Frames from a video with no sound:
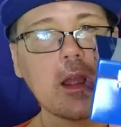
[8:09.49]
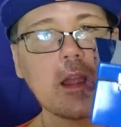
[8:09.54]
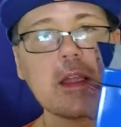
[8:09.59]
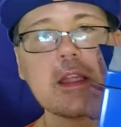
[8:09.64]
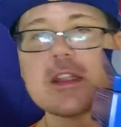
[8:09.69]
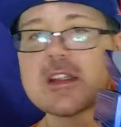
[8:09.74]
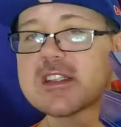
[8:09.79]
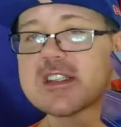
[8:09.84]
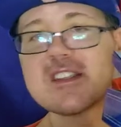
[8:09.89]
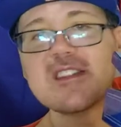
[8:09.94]

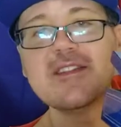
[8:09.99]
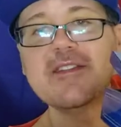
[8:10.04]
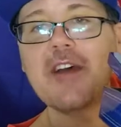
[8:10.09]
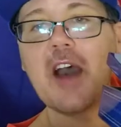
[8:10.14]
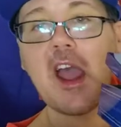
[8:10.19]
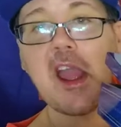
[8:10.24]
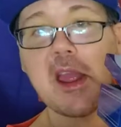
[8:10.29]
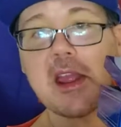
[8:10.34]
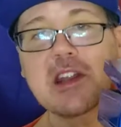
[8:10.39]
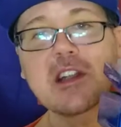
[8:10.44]
Instant
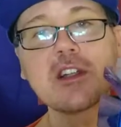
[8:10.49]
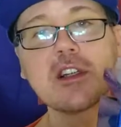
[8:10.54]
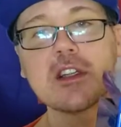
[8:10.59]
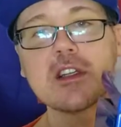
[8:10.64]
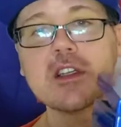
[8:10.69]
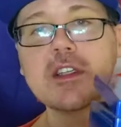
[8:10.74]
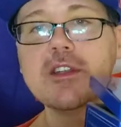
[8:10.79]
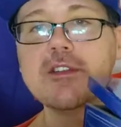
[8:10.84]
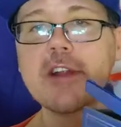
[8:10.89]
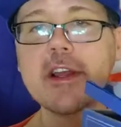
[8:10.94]
Viagra.
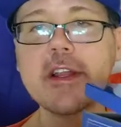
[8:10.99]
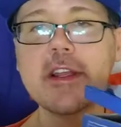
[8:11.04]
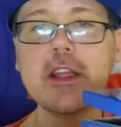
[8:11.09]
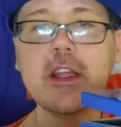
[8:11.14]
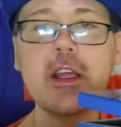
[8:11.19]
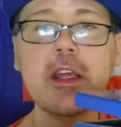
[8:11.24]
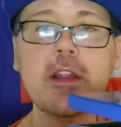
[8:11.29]
You ready?